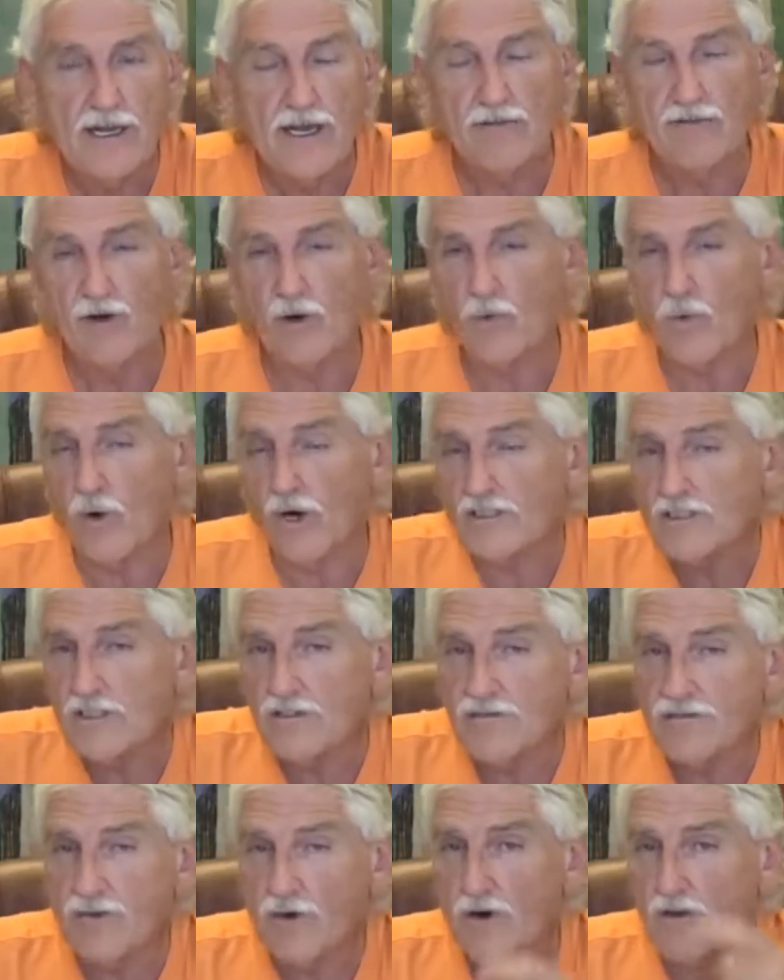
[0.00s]
If it
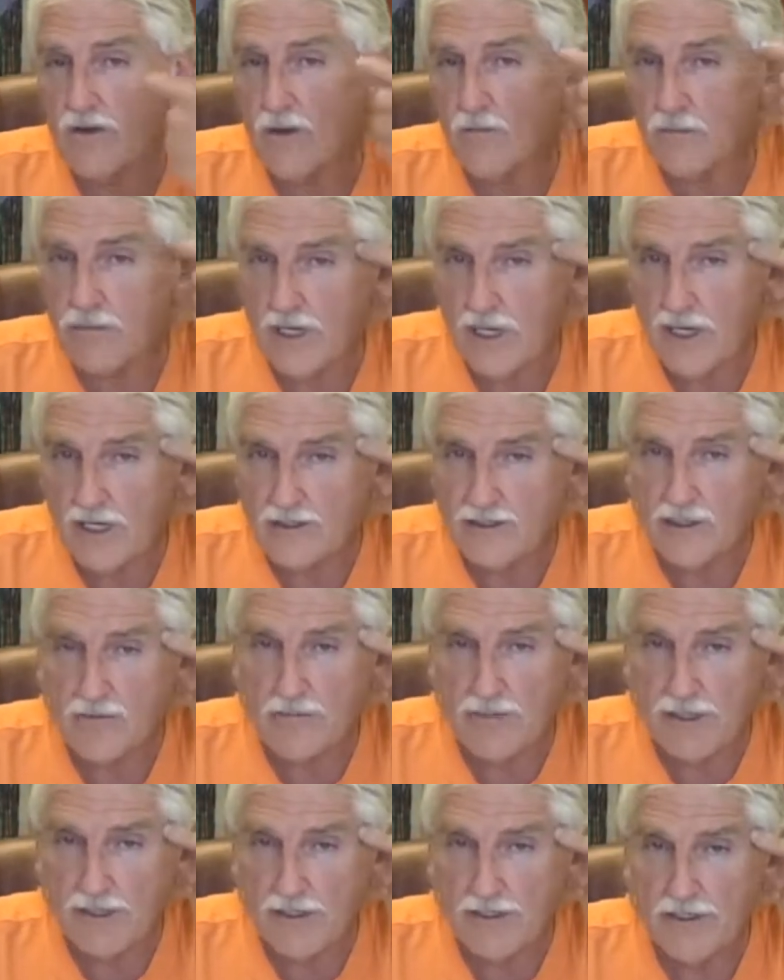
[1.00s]
wasn't for the blood's
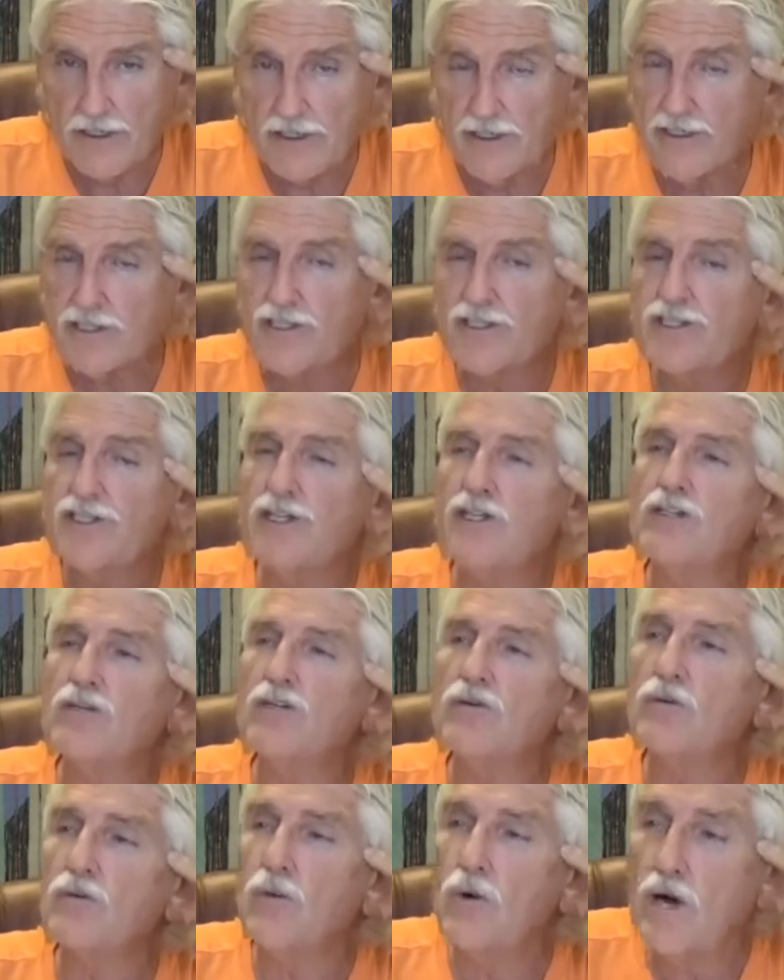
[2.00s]
ability to
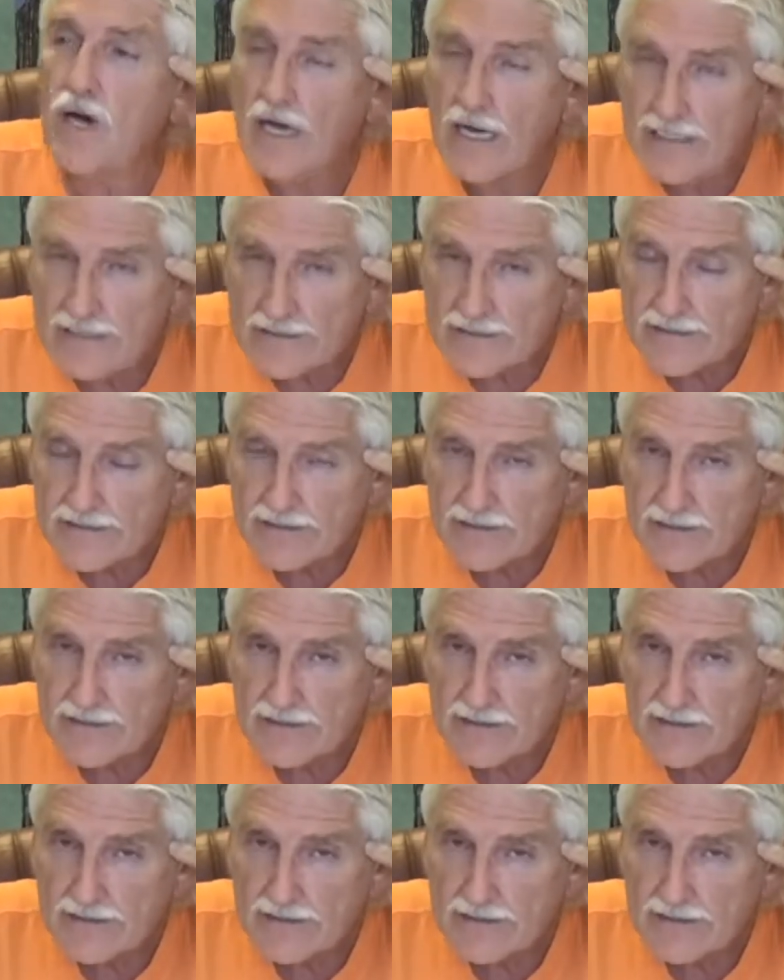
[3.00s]
steal what,